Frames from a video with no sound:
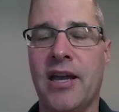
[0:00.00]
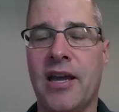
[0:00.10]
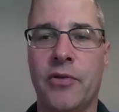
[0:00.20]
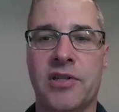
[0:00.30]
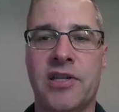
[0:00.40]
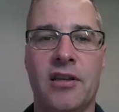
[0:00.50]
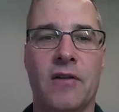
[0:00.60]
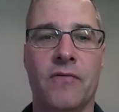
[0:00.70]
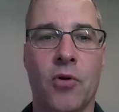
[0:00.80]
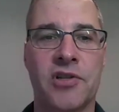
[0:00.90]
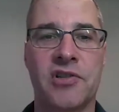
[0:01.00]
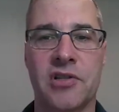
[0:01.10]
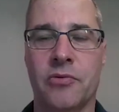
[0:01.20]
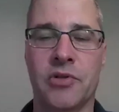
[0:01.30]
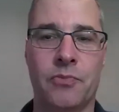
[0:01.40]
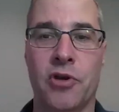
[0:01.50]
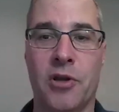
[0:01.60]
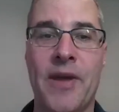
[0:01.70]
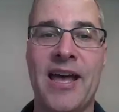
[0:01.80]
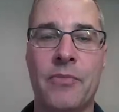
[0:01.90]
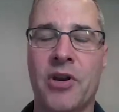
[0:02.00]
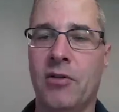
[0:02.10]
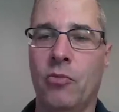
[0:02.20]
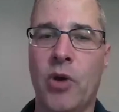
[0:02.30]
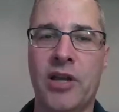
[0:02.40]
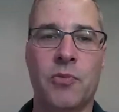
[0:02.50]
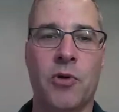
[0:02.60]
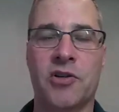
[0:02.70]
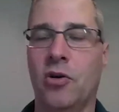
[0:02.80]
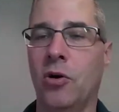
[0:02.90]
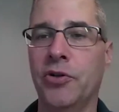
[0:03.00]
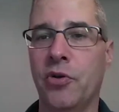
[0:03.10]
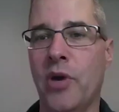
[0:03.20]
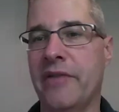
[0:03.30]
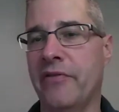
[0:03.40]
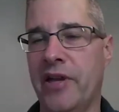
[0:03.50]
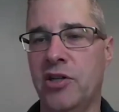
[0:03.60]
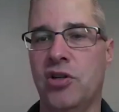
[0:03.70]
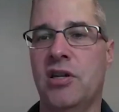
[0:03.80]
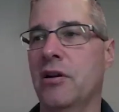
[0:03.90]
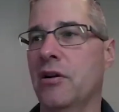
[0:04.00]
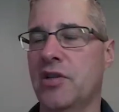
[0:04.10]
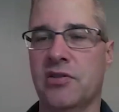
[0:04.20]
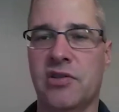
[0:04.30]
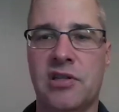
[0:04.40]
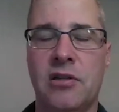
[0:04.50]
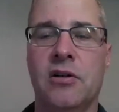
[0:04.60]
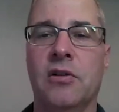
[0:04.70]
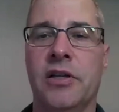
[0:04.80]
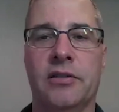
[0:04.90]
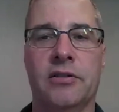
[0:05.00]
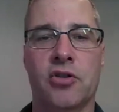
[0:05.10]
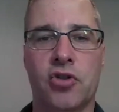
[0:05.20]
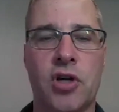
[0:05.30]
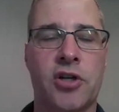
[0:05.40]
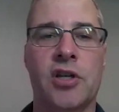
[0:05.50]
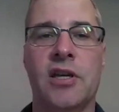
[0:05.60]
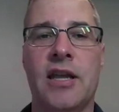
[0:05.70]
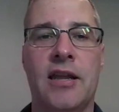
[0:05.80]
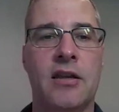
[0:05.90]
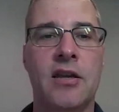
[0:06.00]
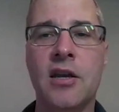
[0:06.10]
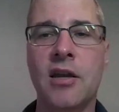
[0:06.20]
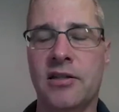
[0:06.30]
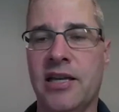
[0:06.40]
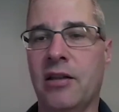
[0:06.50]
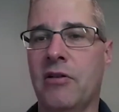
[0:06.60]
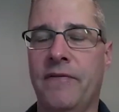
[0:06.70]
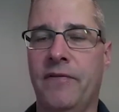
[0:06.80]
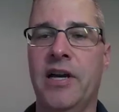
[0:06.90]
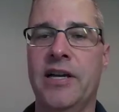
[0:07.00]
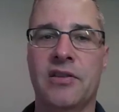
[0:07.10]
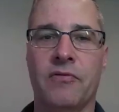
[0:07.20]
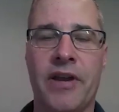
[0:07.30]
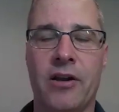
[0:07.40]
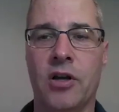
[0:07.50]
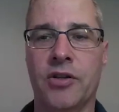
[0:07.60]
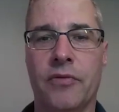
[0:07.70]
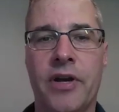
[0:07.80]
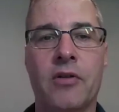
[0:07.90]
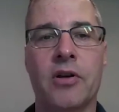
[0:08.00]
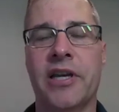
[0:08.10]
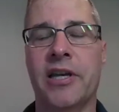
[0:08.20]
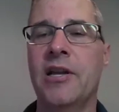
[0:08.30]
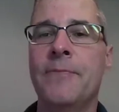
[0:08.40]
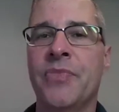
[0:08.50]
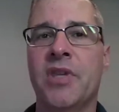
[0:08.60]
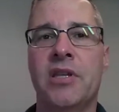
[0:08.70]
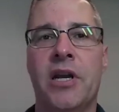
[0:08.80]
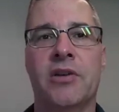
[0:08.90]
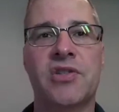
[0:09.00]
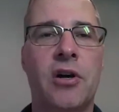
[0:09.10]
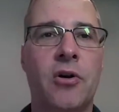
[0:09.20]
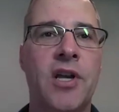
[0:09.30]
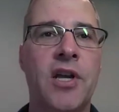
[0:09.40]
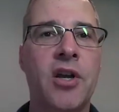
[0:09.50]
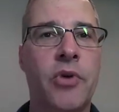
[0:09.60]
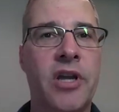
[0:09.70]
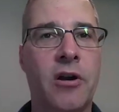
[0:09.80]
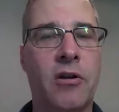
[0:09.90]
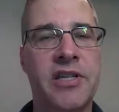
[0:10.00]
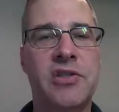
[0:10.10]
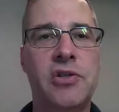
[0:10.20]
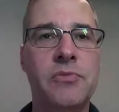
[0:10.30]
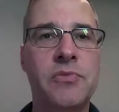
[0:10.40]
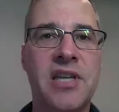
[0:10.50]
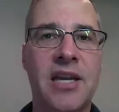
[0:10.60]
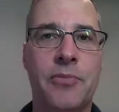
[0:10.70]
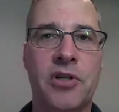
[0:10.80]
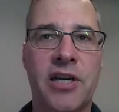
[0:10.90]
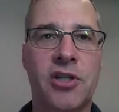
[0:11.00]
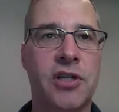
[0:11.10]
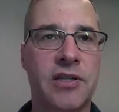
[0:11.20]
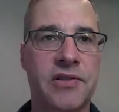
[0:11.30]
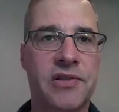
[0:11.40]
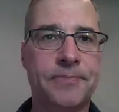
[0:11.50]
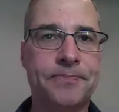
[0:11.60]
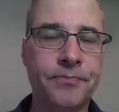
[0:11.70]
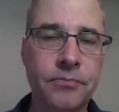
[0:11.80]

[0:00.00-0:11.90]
Yeah, if you were taking care of horses, it was pretty bad, but it sparked a whole new wave of engineers and steel and construction and telegraph lines that ran along the railroad. Like, you know, so we hear all these doomsday predictions.